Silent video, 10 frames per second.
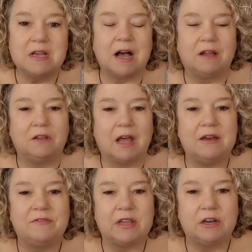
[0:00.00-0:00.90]
a lot
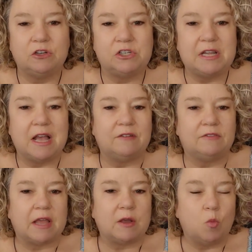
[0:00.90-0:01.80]
of energy of
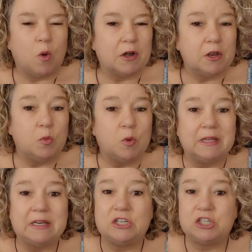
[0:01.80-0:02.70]
like, what are you
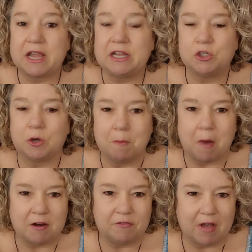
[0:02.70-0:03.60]
willing to change or
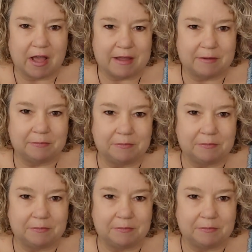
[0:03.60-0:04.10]
modify?